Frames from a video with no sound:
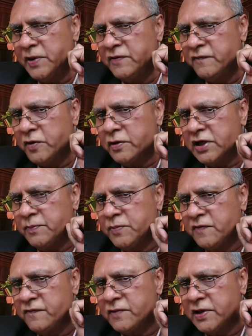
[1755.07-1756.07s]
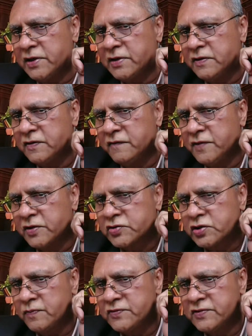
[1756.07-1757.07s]
I mean, what type of like
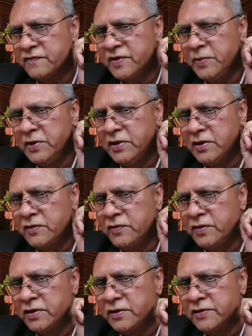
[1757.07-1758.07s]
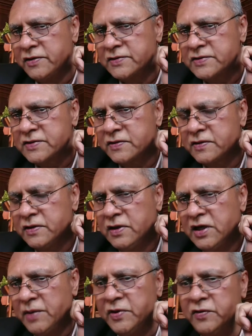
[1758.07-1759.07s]
workshops or webinar you are interested?
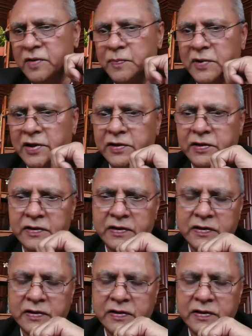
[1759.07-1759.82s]
I mean, you are planning,